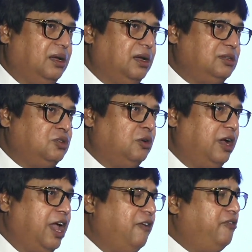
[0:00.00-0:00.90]

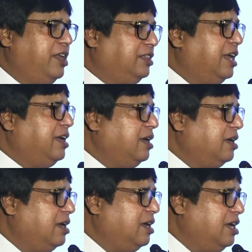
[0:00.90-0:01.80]
So everything
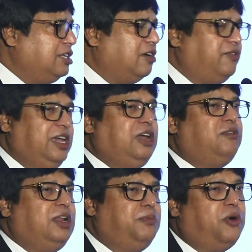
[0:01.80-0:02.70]
is of
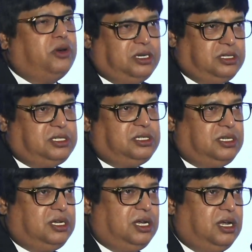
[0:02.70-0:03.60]
equal importance.
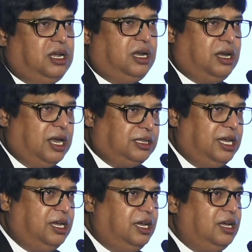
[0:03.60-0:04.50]

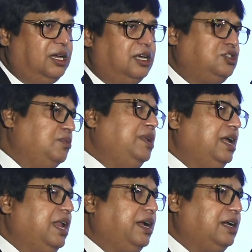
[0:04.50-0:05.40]
Nothing is to be
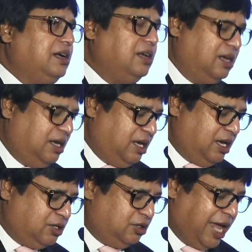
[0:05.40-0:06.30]
neglected.
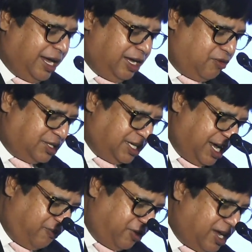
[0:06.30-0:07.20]
So thank you once
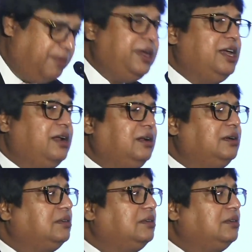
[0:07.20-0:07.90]
again for coming here.